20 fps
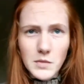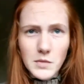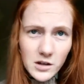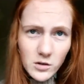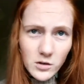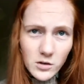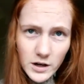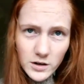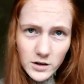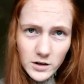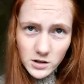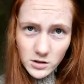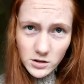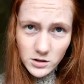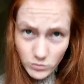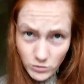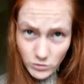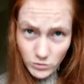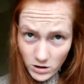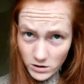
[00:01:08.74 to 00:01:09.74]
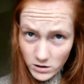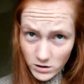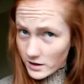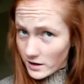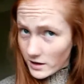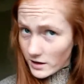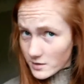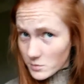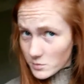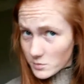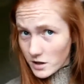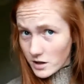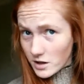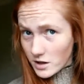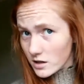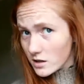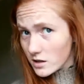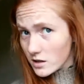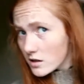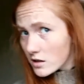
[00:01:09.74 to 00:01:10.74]
Michael, how do you rock this,
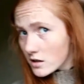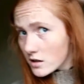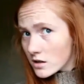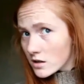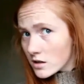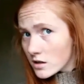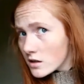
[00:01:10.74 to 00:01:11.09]
man?